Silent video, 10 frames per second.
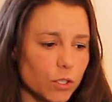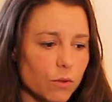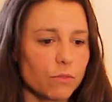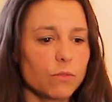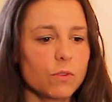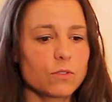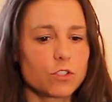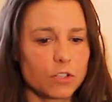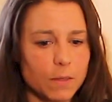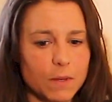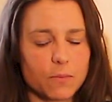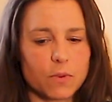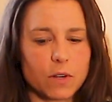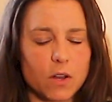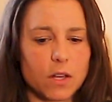go through those treatment
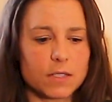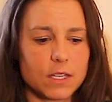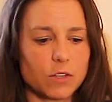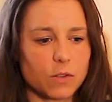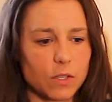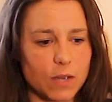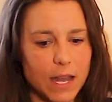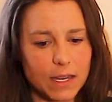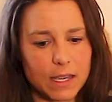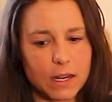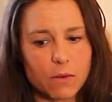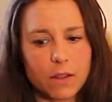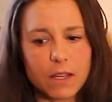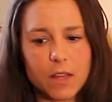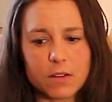protocols and you kind of get out
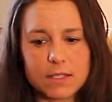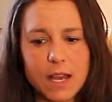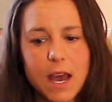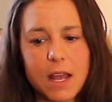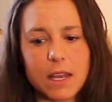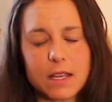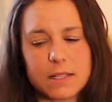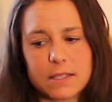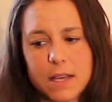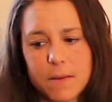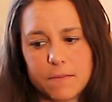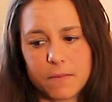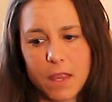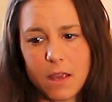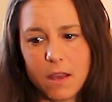on the other side, it's
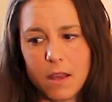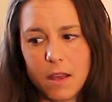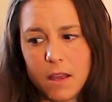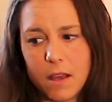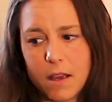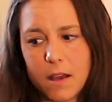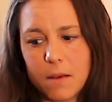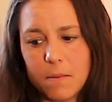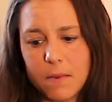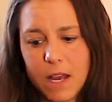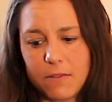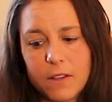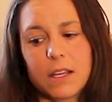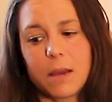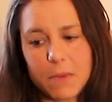I
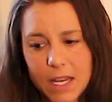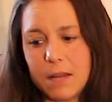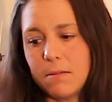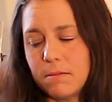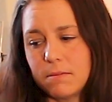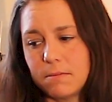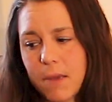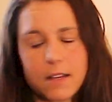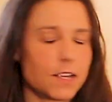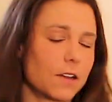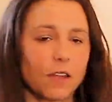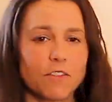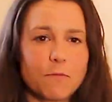feel like I'm getting my entire life